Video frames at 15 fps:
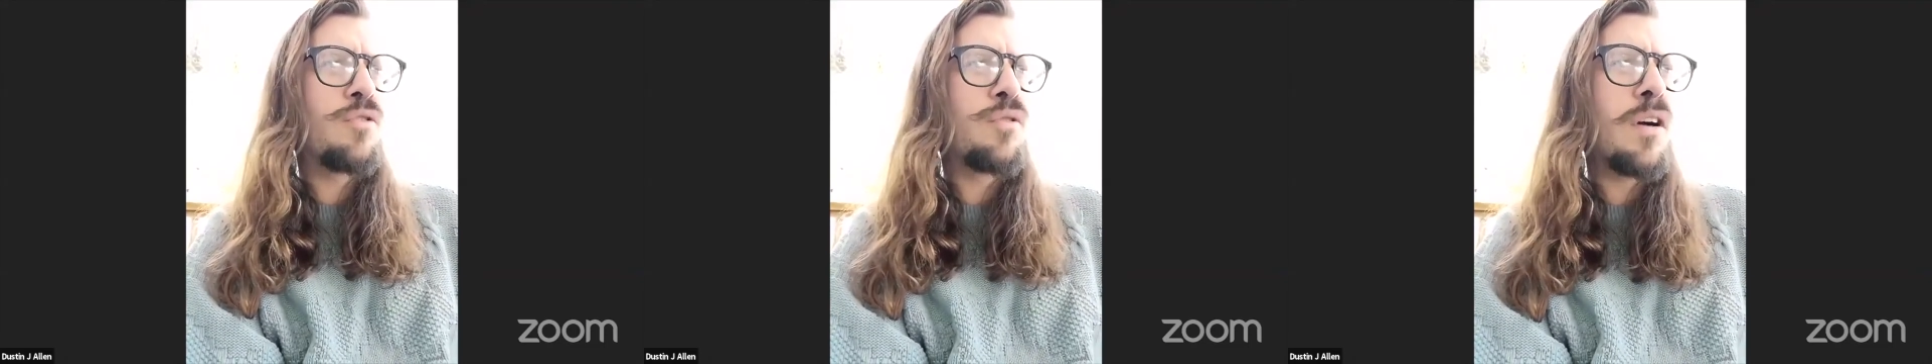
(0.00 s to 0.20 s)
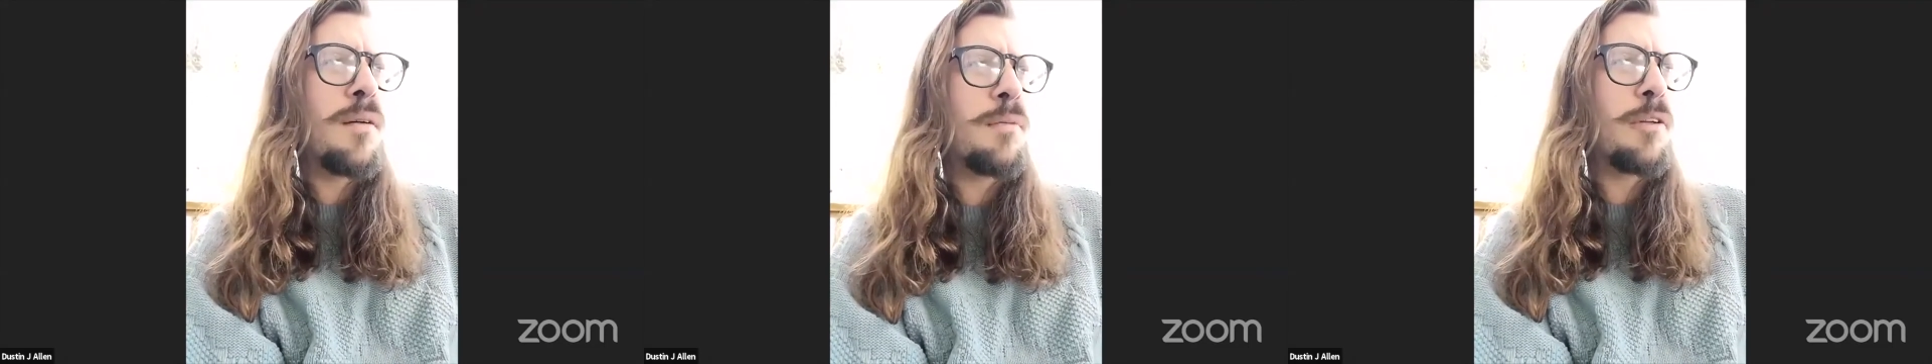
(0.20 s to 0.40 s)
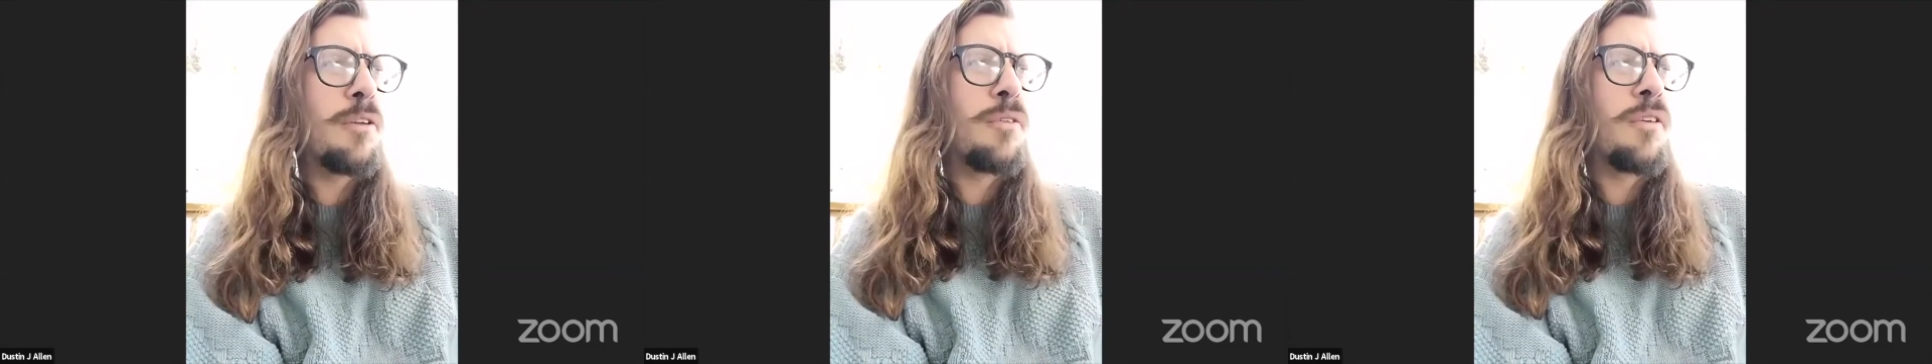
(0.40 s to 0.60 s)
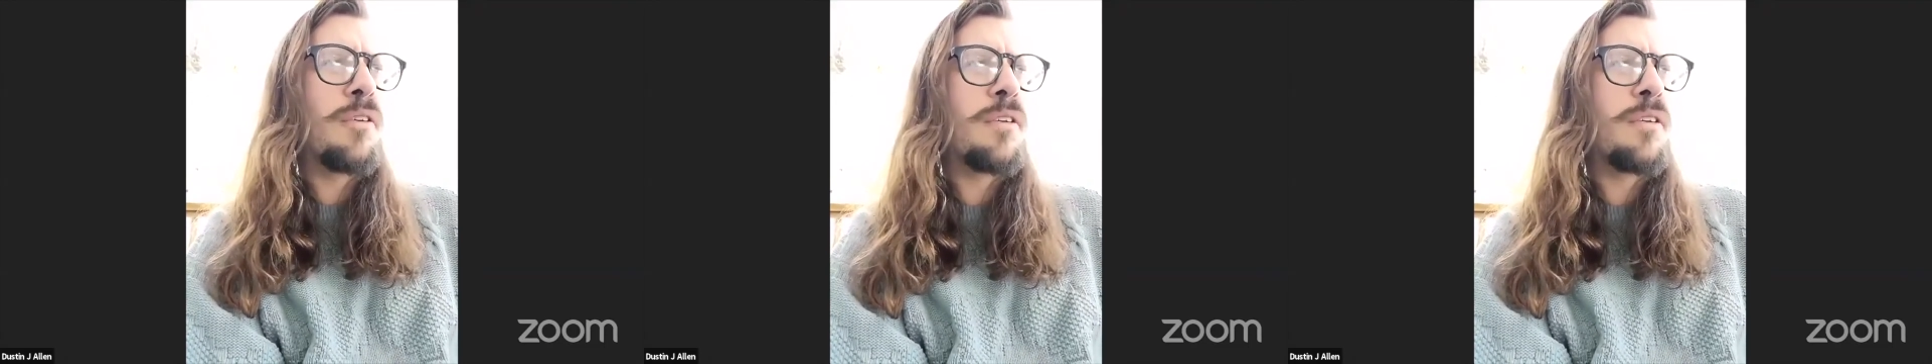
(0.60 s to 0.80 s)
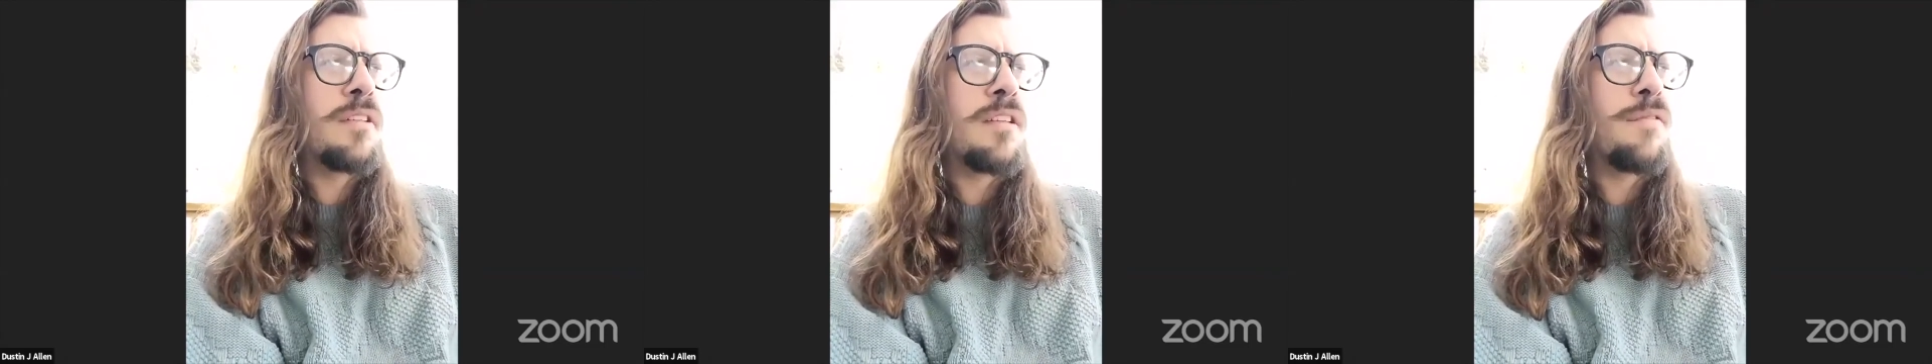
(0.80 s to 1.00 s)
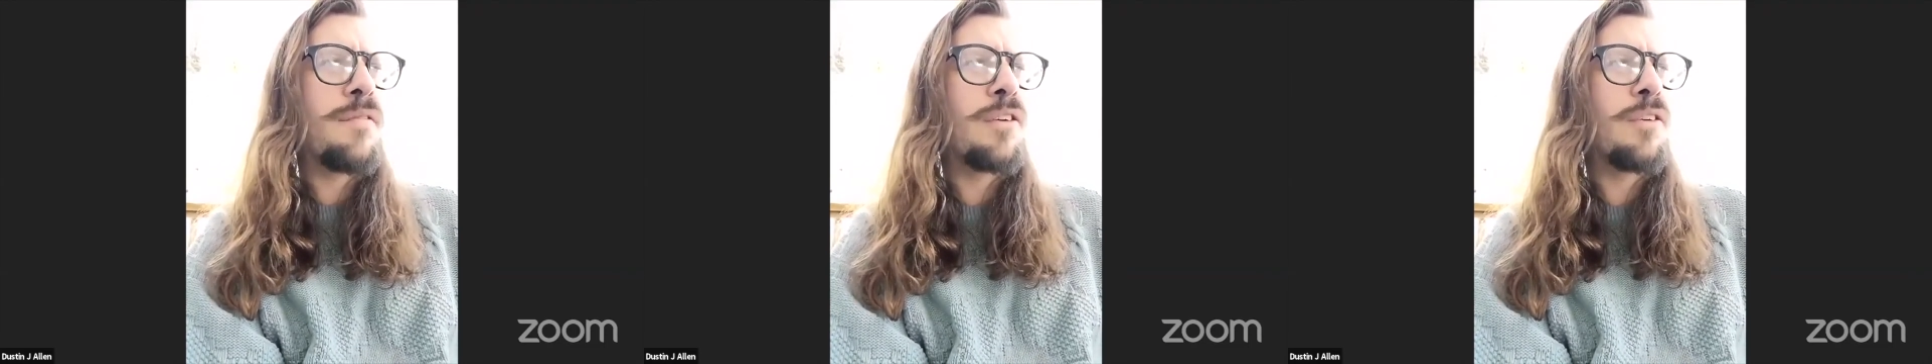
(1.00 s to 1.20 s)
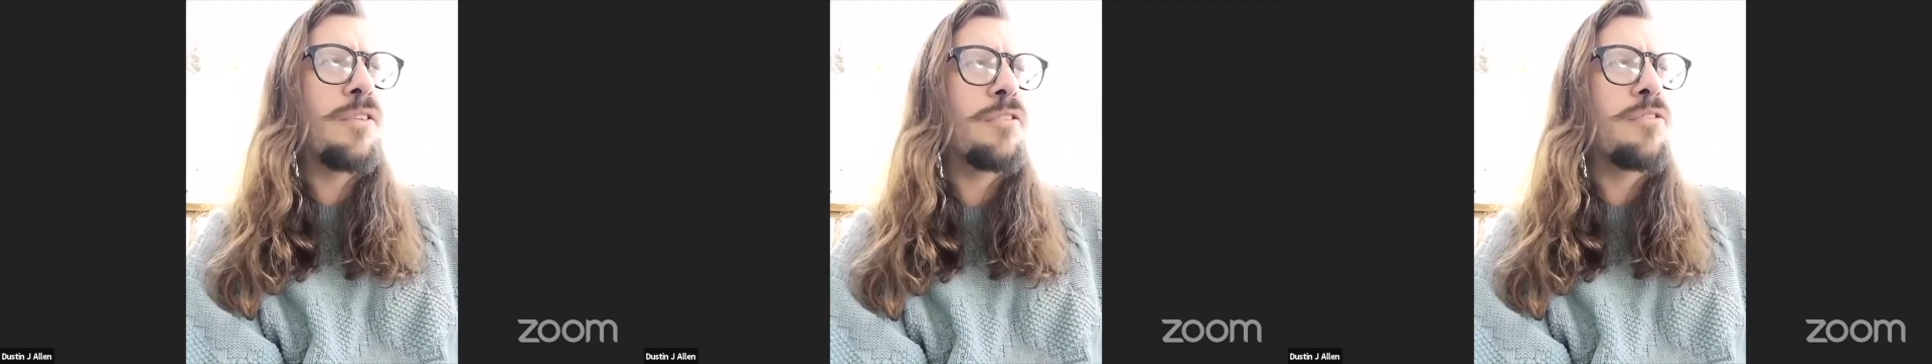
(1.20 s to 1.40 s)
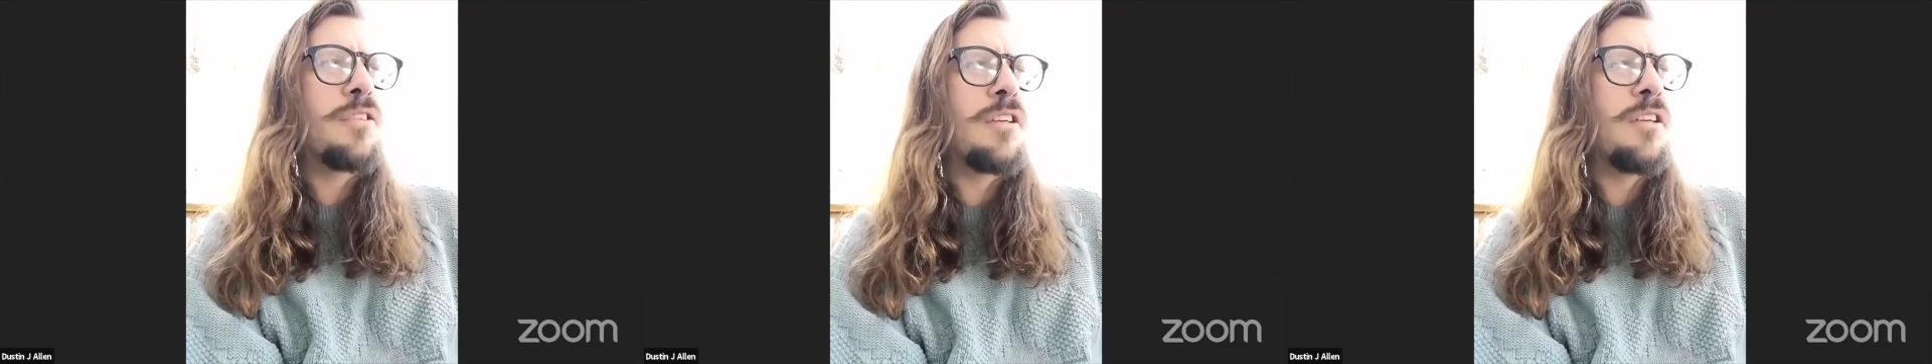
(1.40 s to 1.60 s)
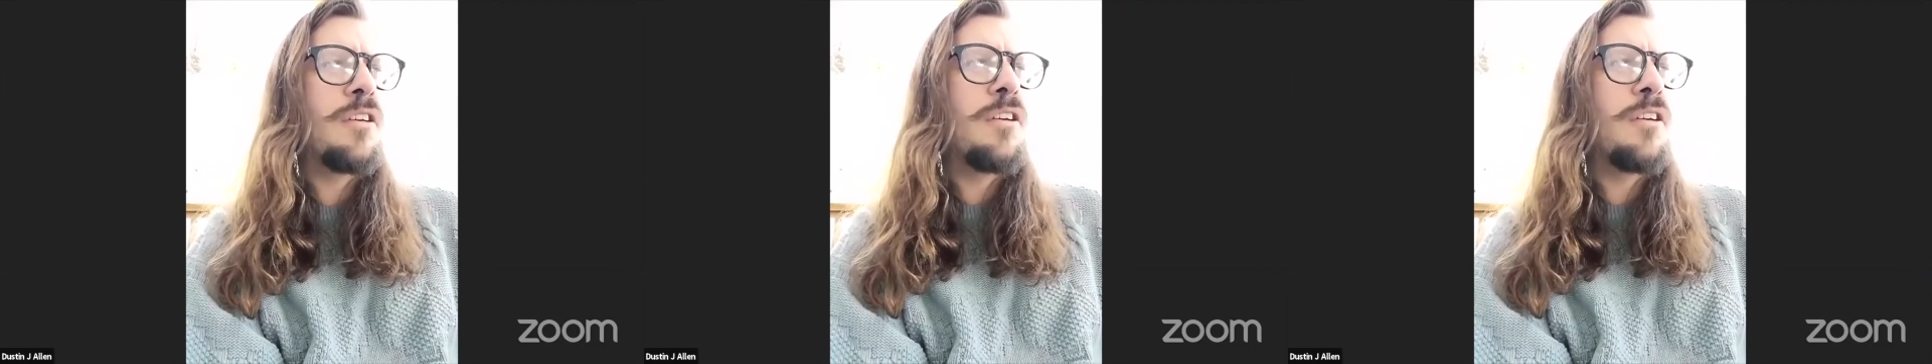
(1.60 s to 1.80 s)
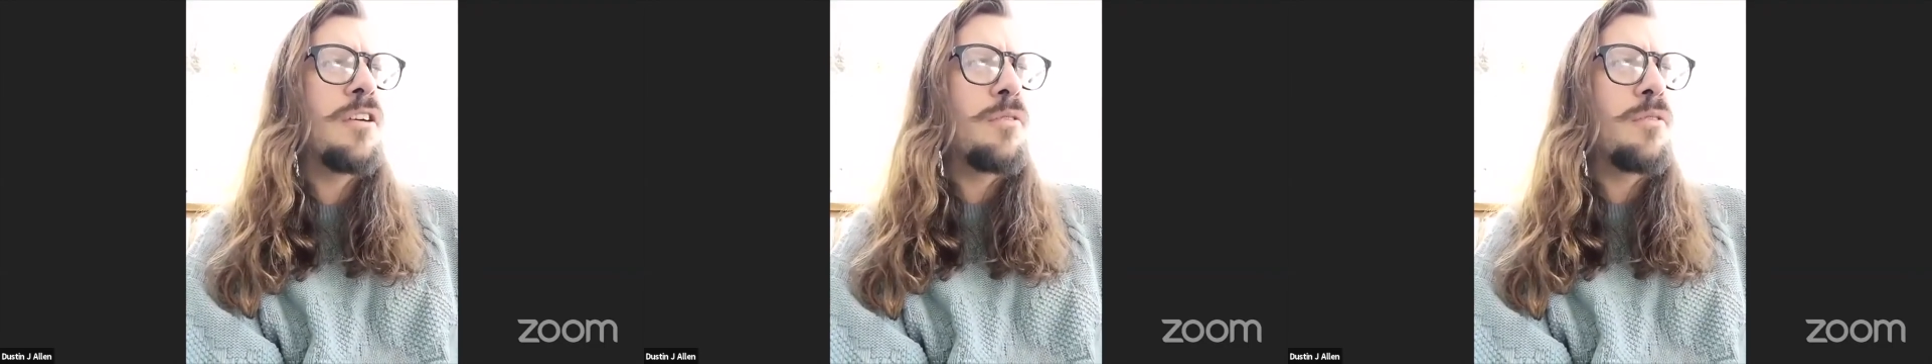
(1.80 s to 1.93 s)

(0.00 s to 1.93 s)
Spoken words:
trouble or difficulty